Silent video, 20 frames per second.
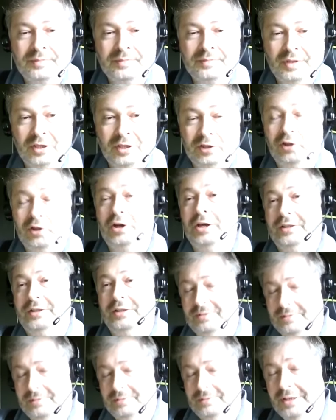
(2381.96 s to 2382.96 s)

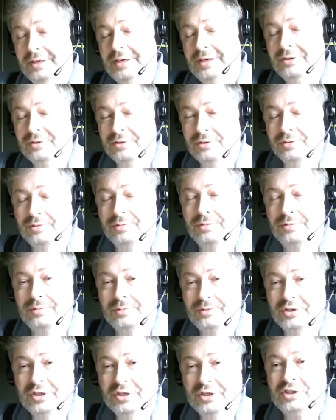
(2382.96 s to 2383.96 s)
lot. They need
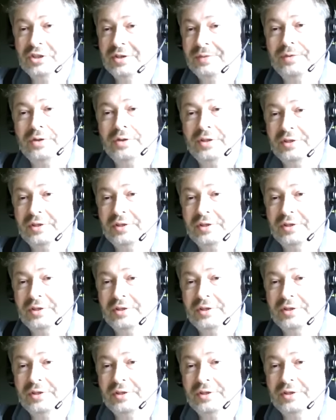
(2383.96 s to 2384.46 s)
to change everything.